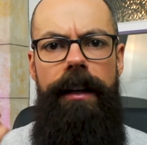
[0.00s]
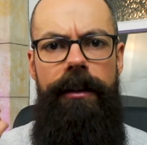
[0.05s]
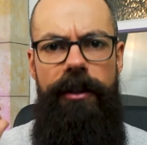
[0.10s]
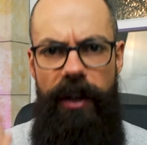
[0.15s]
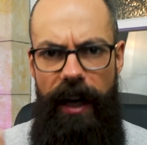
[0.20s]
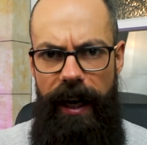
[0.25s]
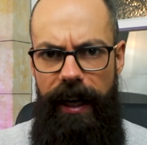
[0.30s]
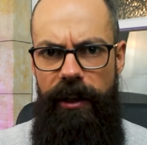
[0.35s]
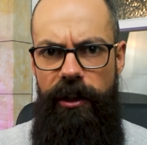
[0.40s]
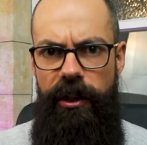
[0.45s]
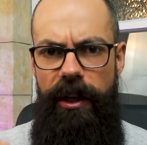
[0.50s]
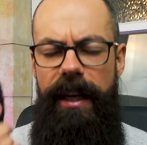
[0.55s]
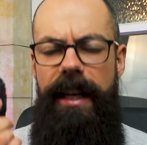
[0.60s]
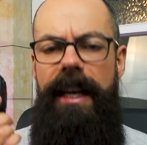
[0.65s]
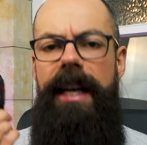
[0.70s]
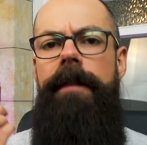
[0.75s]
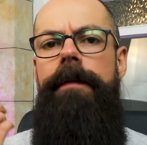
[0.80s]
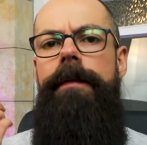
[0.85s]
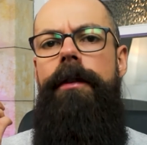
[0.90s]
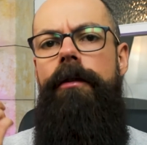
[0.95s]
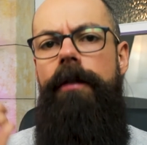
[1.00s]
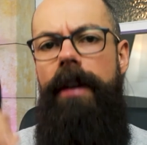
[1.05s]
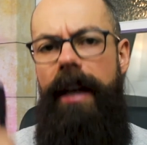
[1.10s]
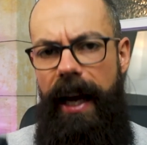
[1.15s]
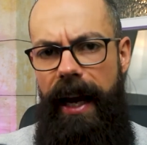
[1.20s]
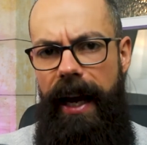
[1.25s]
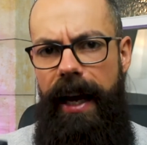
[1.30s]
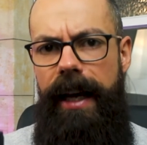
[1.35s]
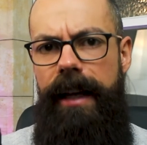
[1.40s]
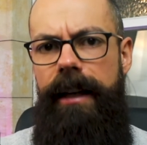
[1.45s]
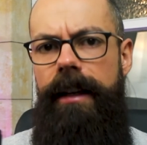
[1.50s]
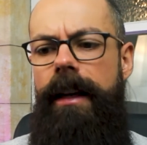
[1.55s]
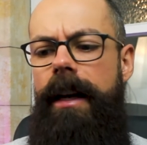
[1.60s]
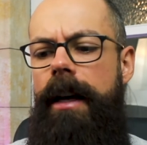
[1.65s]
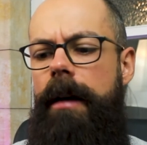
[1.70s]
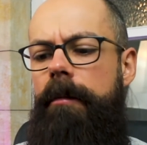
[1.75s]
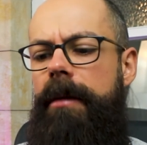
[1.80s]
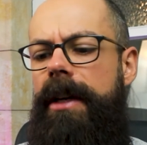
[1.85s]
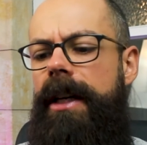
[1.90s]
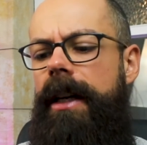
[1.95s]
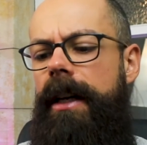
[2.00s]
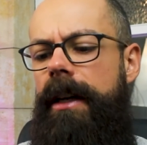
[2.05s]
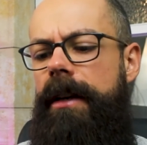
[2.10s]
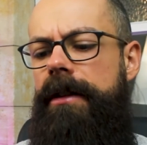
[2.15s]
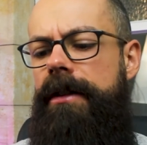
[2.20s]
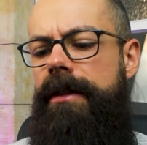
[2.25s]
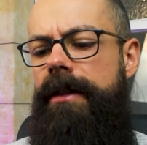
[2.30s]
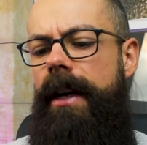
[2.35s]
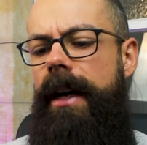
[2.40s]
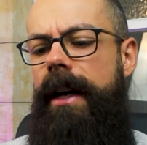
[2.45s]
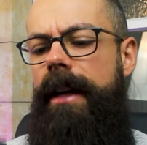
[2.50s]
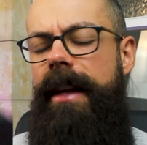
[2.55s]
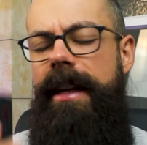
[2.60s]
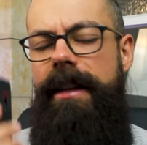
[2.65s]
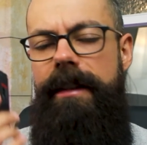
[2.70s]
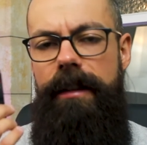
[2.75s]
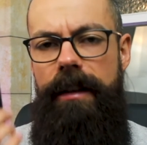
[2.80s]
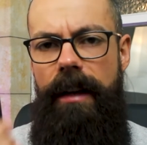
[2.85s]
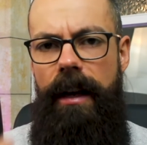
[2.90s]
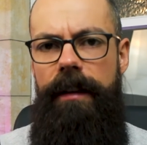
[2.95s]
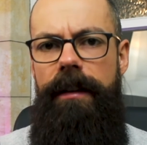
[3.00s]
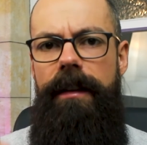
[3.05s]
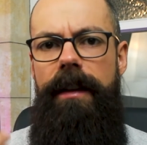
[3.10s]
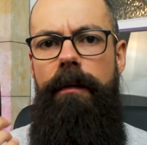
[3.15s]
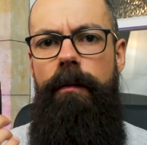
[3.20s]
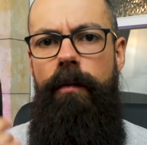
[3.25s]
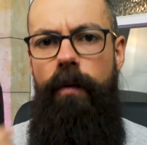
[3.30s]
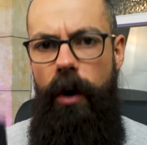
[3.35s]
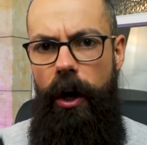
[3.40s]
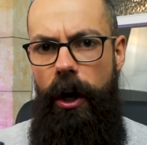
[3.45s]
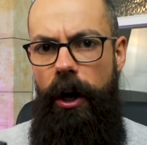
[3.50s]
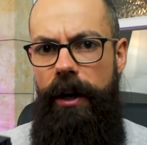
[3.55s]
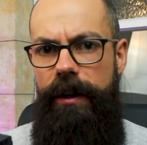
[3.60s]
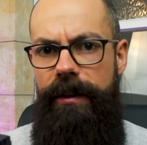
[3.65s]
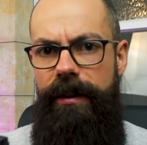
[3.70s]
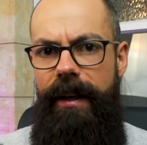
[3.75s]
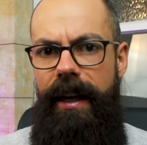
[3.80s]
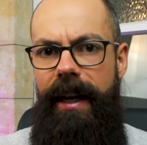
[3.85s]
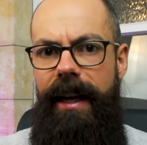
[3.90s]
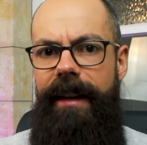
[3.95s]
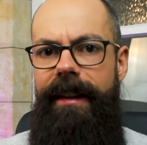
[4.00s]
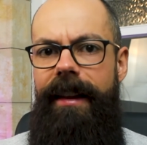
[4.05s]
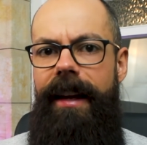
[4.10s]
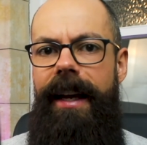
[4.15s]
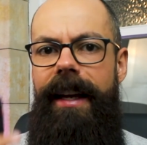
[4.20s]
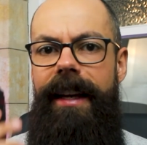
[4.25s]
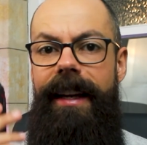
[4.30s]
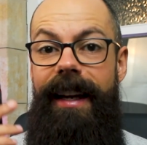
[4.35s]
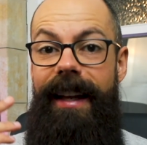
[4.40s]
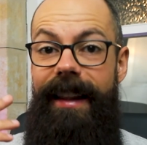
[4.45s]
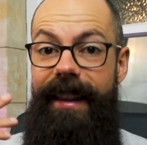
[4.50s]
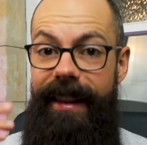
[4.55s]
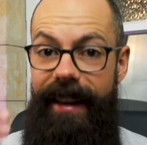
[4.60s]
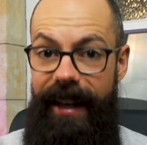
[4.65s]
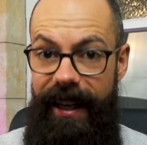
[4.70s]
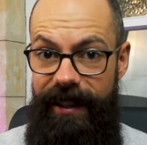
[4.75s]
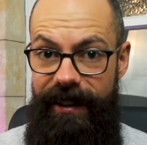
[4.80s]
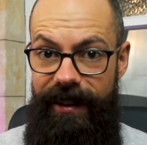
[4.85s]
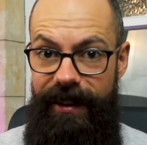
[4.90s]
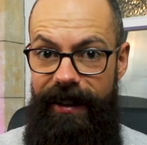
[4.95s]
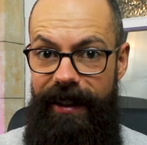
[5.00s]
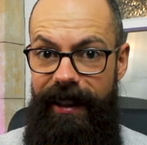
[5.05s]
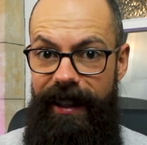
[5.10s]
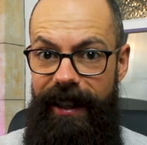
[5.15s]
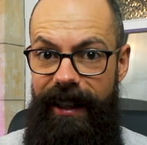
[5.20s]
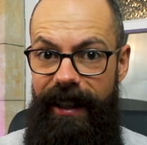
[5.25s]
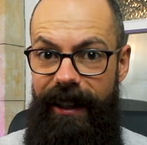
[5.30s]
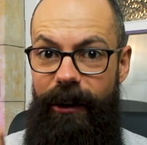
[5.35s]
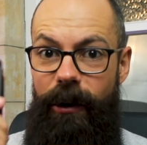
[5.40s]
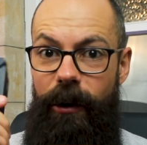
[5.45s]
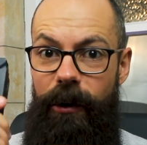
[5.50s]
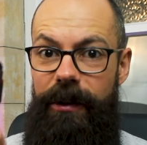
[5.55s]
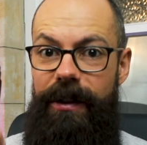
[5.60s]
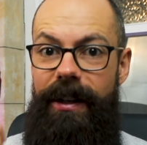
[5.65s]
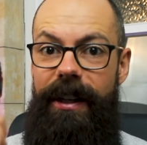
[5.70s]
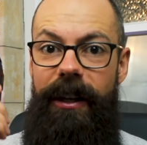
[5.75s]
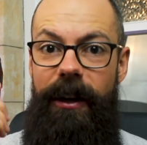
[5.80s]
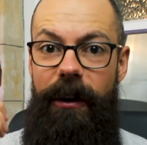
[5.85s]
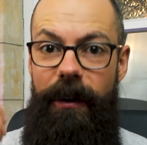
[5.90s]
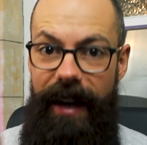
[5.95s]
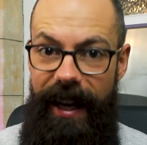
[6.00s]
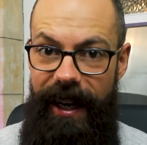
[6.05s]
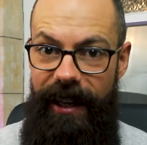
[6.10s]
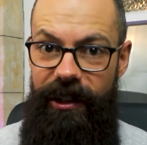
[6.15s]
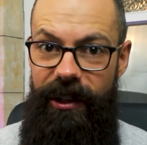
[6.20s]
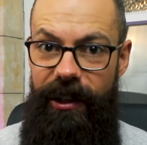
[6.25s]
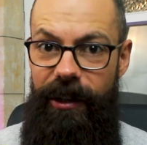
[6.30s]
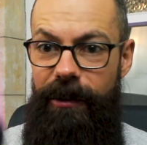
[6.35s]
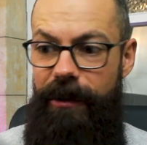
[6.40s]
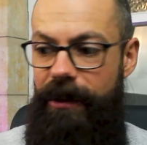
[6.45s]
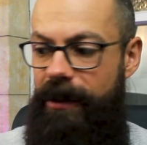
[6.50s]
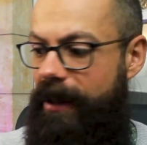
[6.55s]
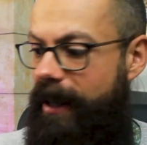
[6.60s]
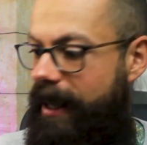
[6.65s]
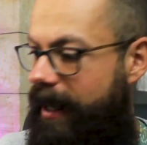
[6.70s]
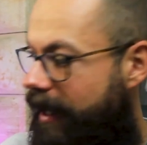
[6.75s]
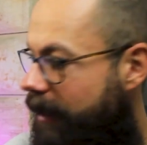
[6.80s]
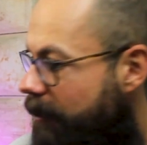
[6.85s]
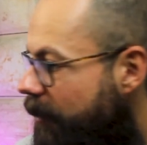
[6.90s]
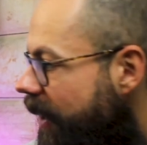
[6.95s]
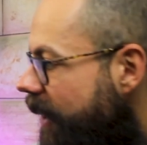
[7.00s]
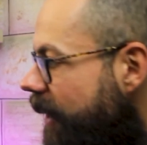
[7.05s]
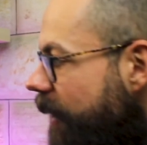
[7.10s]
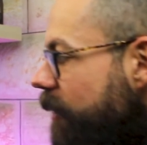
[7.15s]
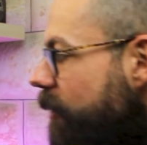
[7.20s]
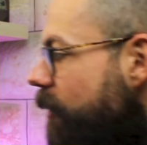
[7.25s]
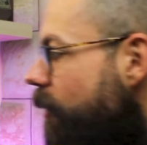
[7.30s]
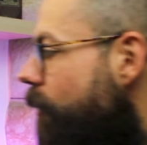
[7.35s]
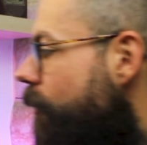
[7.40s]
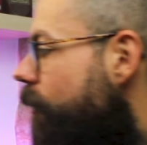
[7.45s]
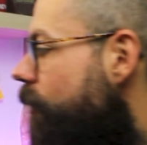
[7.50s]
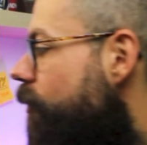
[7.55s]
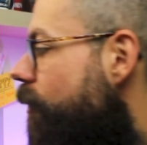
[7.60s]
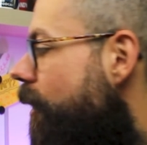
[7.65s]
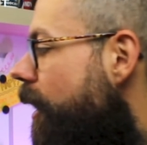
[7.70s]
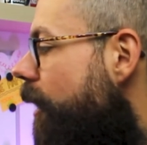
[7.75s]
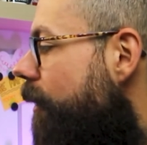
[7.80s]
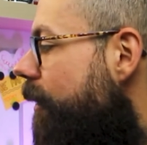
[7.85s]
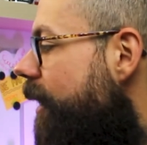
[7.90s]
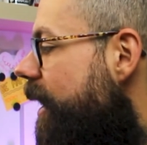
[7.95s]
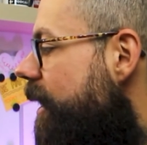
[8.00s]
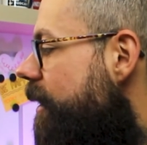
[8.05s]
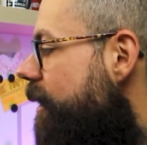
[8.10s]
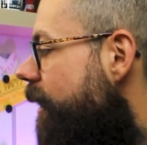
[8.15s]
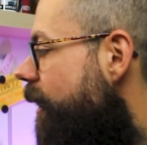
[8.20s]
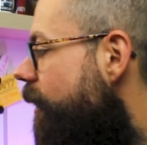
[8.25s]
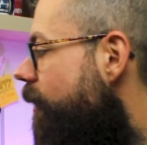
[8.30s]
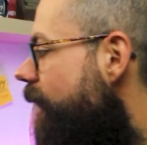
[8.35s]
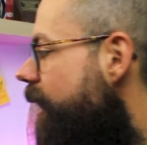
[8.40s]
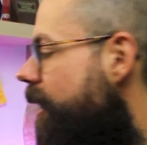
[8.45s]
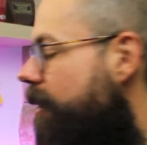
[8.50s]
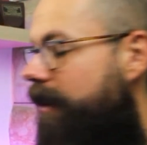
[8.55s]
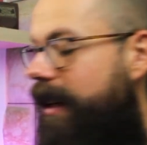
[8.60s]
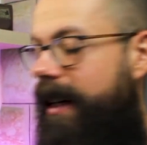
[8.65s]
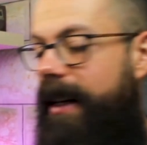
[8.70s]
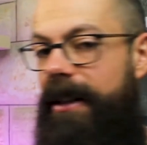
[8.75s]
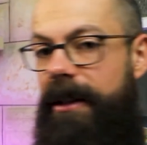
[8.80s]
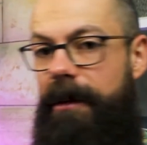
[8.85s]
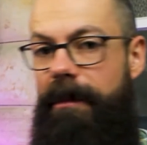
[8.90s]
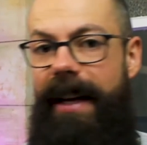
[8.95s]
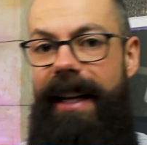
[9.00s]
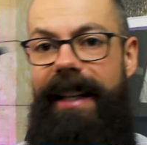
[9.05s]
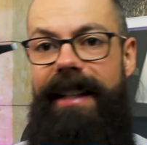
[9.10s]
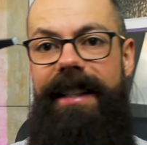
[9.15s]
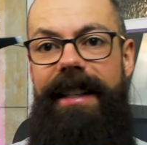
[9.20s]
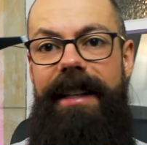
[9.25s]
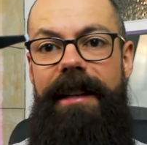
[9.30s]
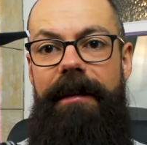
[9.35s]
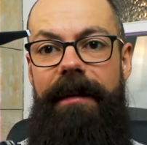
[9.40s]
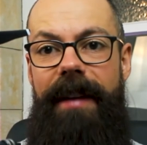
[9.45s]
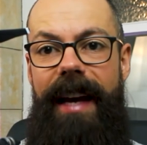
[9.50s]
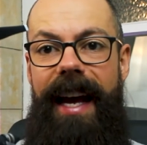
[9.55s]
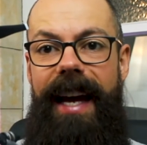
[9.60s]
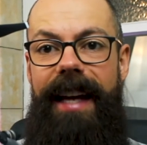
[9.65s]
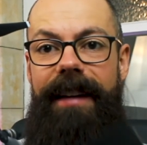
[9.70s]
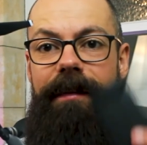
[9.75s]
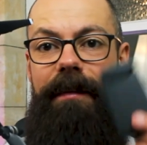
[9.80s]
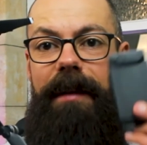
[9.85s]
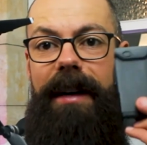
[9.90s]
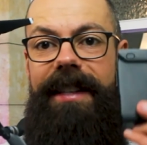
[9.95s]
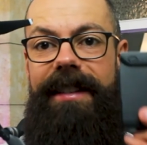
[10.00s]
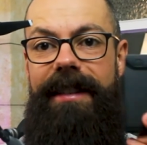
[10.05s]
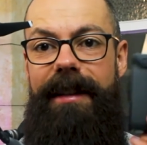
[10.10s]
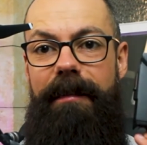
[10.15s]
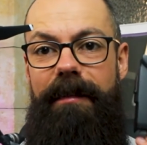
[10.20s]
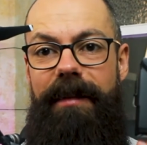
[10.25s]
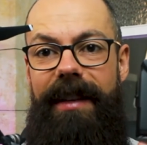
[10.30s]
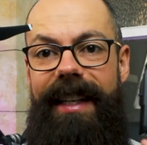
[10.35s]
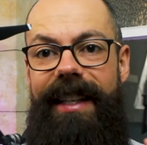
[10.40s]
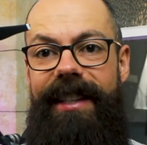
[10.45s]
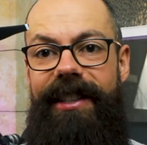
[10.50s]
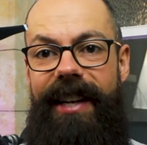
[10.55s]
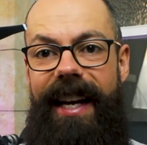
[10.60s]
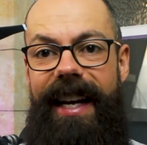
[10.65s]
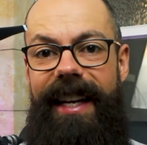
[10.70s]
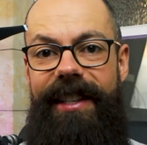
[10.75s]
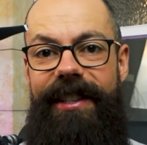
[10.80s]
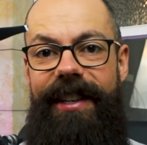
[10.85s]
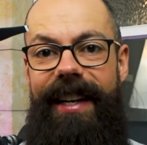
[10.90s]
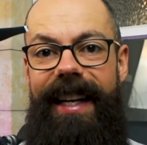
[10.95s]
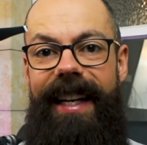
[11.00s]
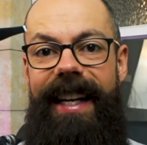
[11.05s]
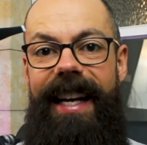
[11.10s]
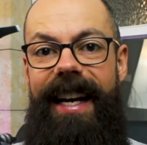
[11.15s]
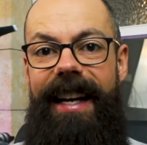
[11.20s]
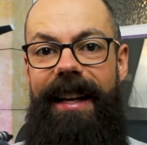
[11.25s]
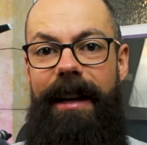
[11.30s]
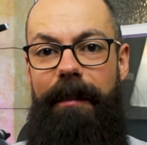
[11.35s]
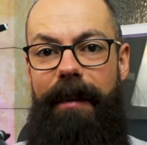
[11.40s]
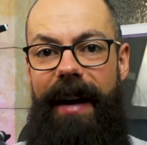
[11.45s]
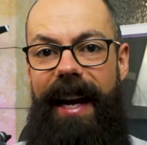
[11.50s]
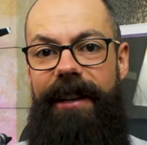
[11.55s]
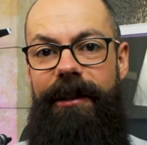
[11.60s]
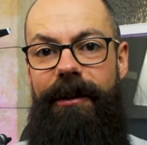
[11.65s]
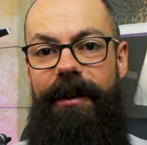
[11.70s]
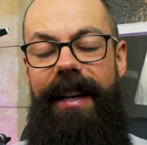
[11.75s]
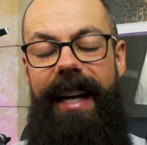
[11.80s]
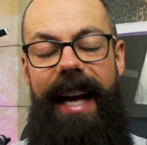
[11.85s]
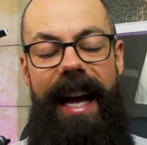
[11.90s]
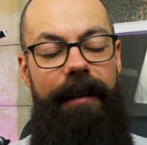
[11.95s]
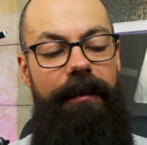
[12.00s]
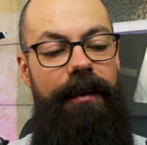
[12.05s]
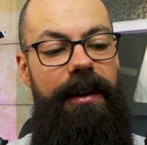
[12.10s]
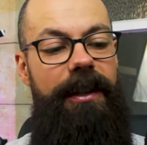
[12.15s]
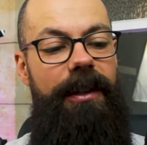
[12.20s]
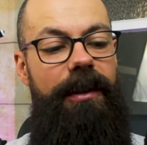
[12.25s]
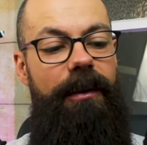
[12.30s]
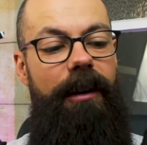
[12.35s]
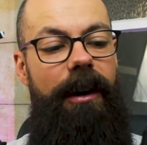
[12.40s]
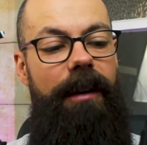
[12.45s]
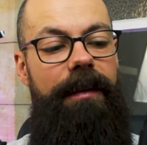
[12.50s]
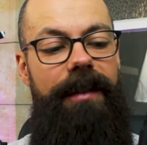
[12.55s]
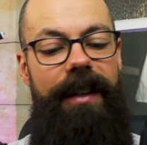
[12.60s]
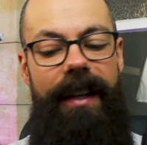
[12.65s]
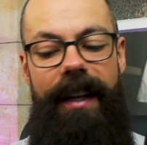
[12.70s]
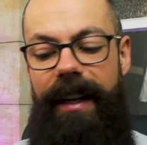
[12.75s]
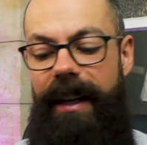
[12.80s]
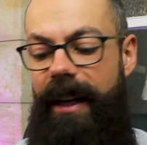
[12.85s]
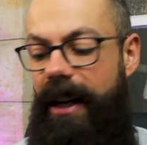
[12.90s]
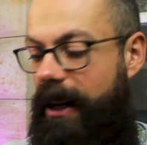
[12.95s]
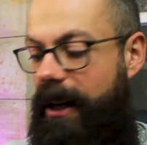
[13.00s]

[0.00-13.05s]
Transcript: Change it if you can because uh, there's nothing worse than this causing you issues because your drone is incredibly expensive and by simply changing the battery every so often,